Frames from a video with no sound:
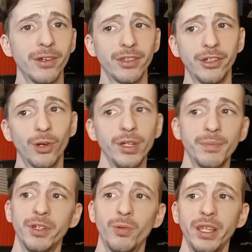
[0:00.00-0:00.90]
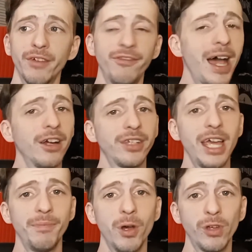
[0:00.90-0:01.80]
the choice between the
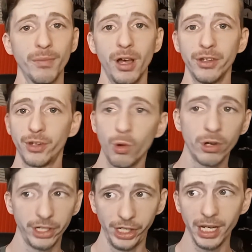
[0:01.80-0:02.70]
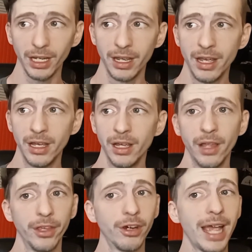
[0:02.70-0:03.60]
Fire-type Pokemon Torchic,
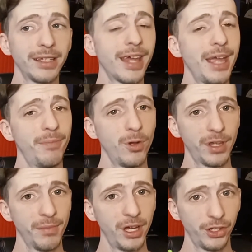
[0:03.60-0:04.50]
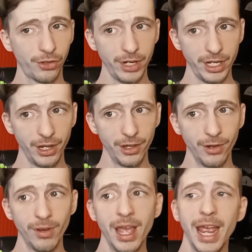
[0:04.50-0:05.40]
the Grass-type Pokemon Treecko,
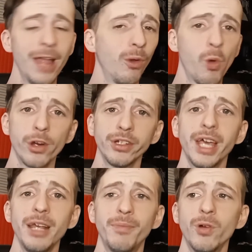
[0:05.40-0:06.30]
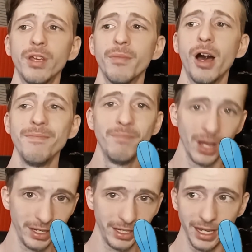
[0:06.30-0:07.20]
and the Water-type Pokemon
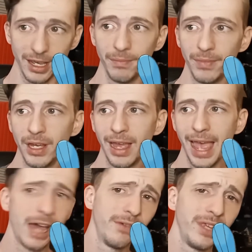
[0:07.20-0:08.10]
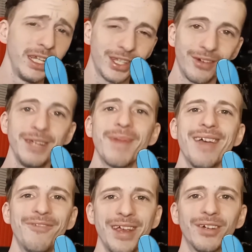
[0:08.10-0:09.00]
Mudkip. Out of these 3, my
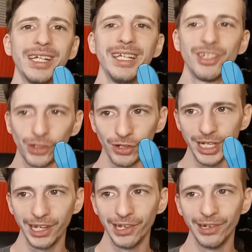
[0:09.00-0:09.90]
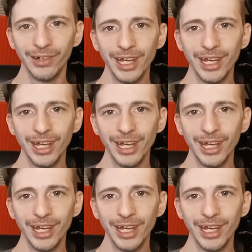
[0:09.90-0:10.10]
favorite is Treecko.